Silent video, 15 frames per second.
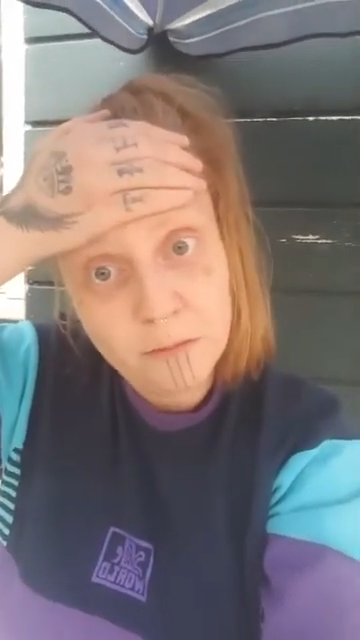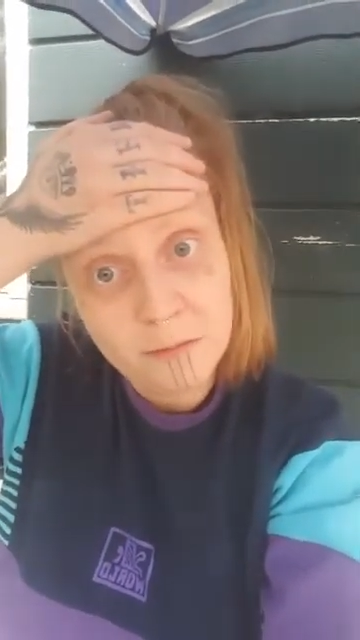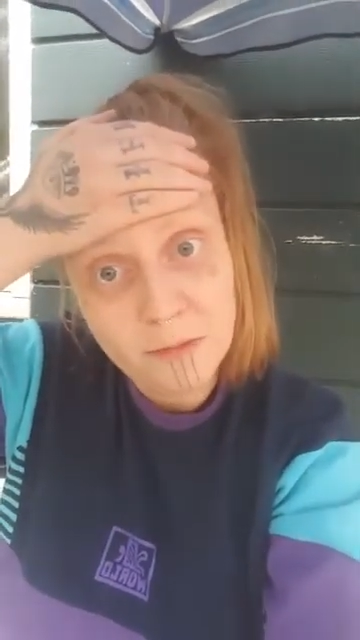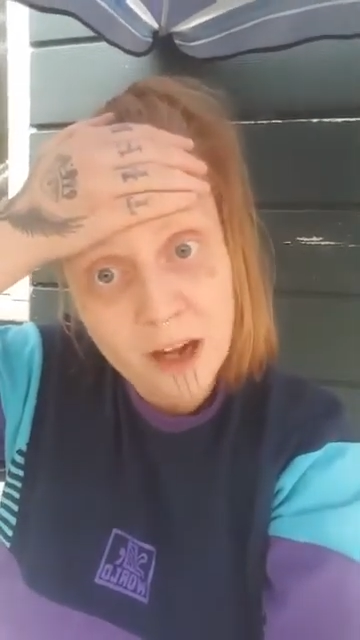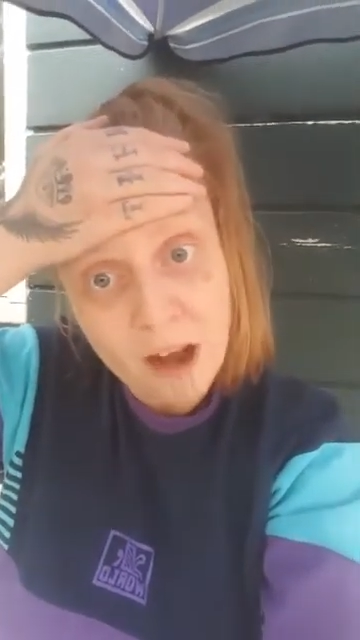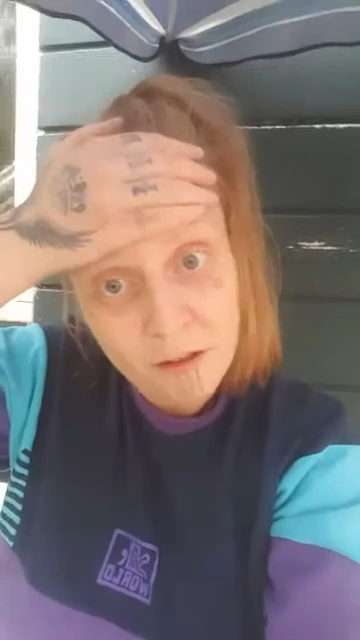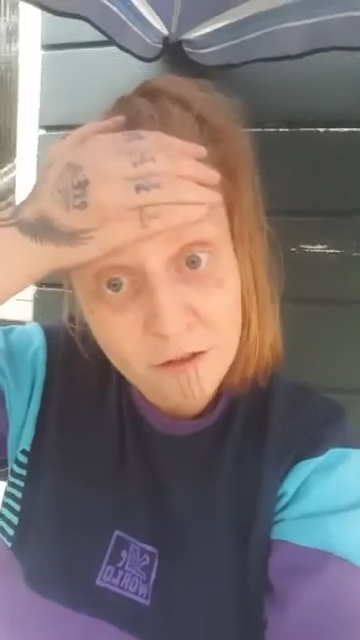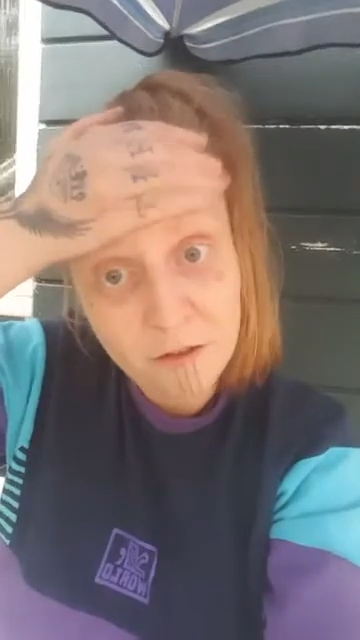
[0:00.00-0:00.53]

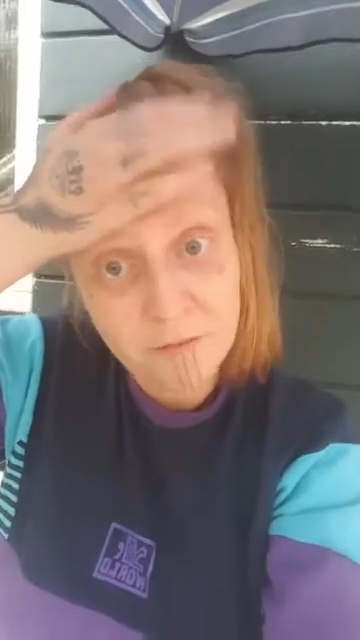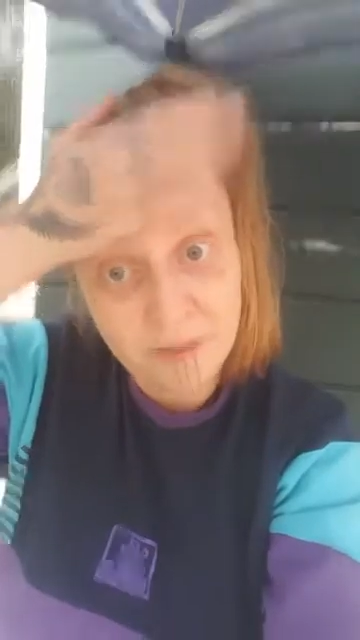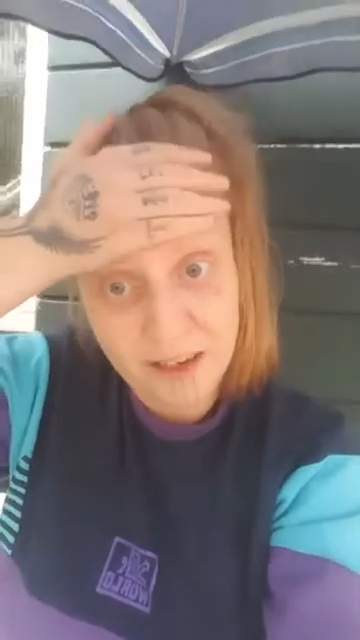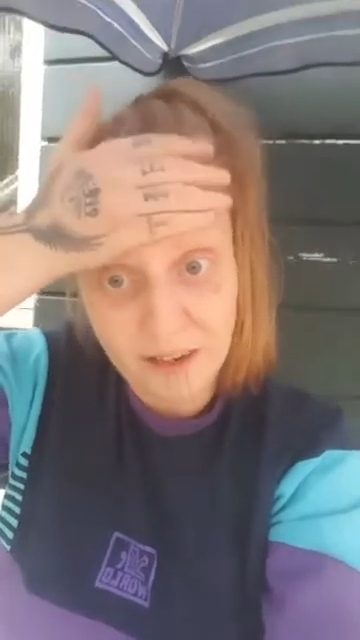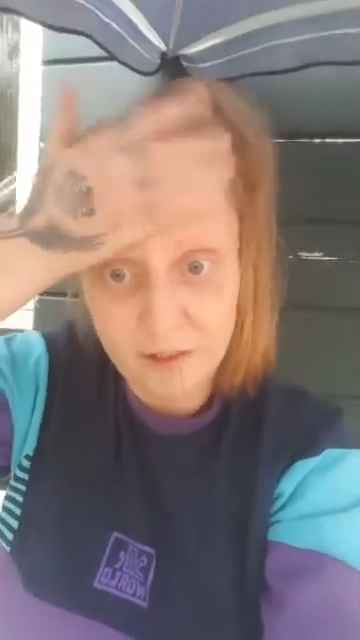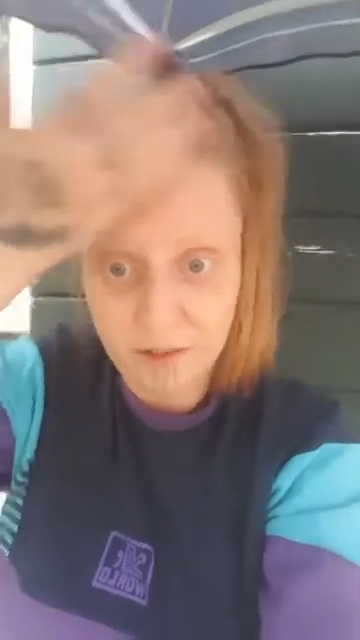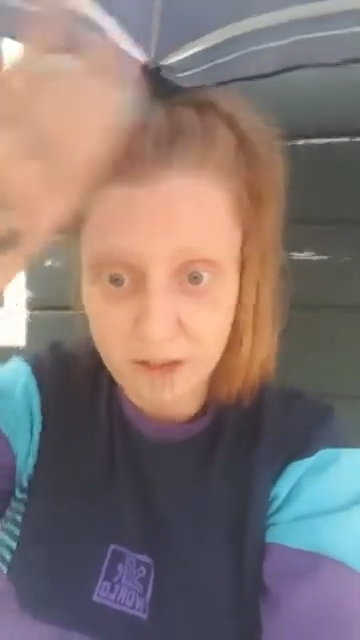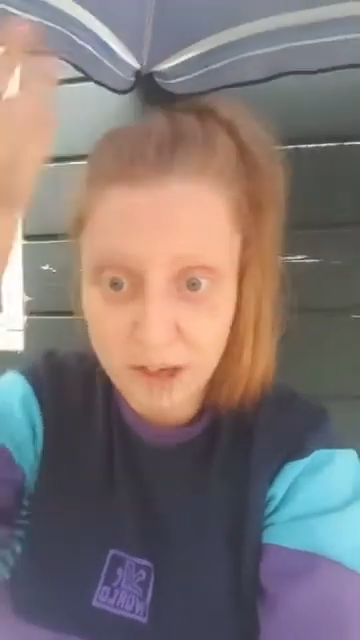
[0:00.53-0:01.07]
Half of
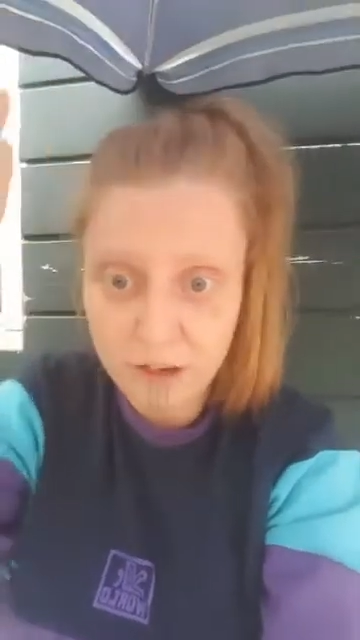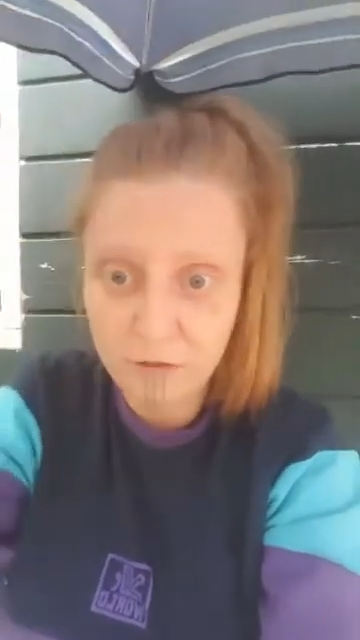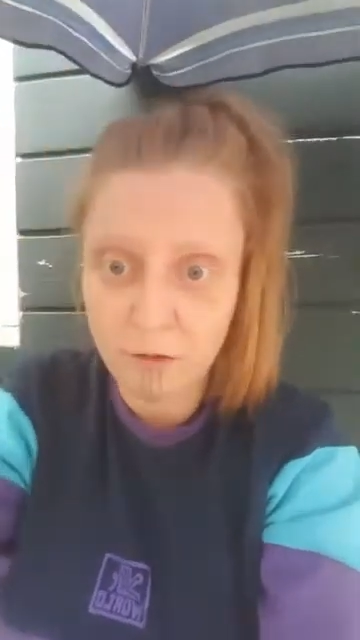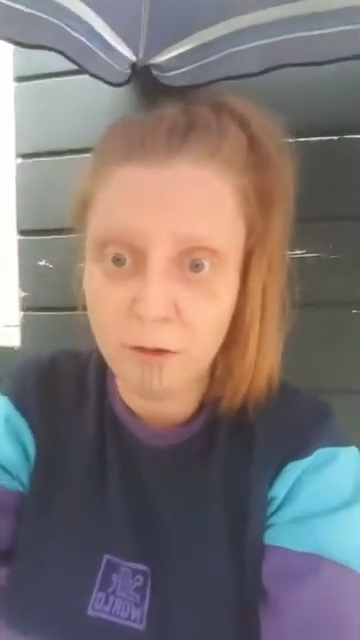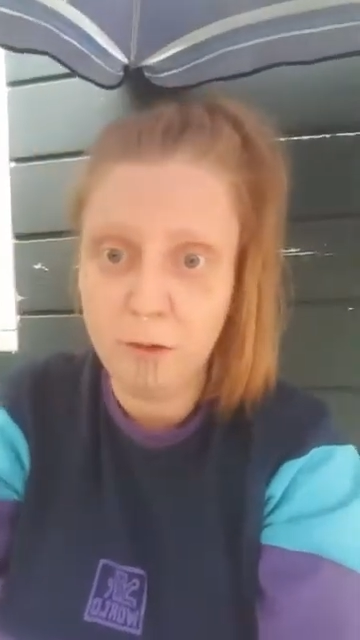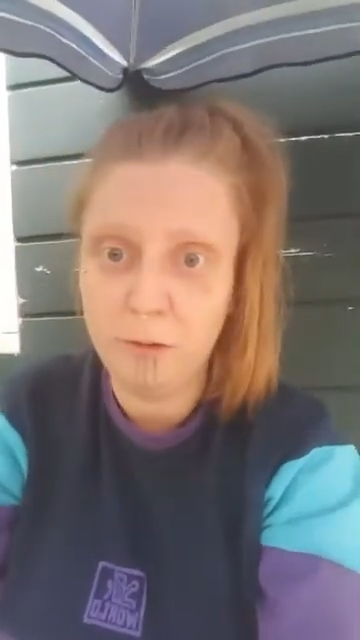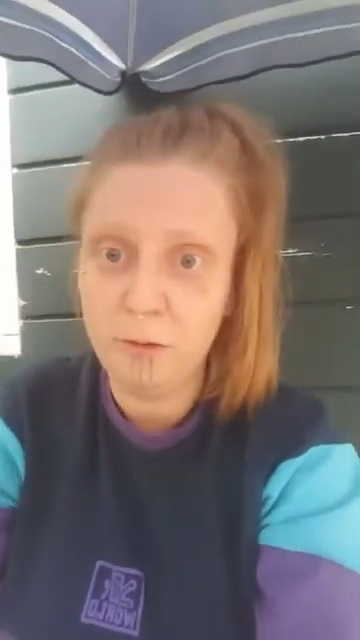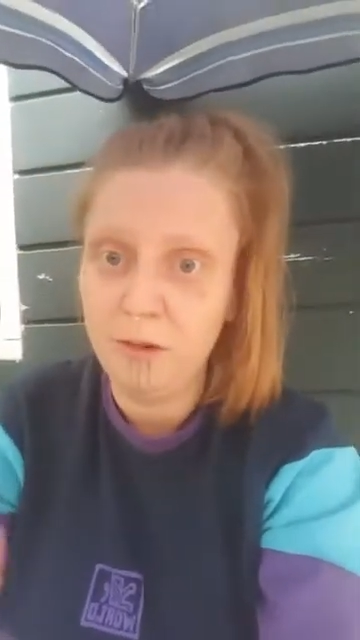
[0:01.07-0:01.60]
me is
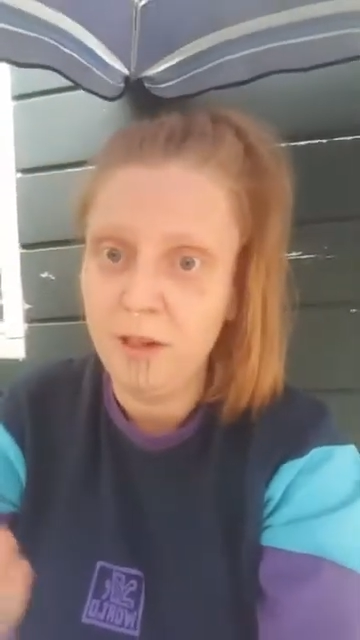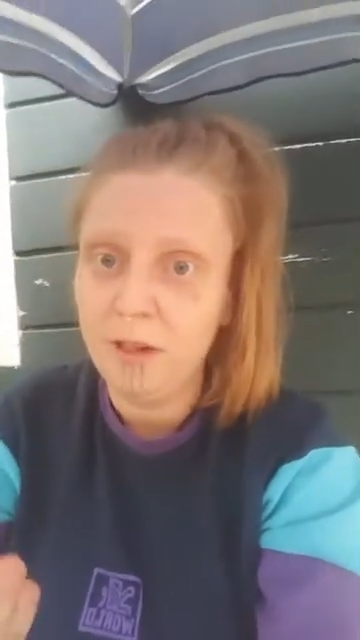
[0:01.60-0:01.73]
evil.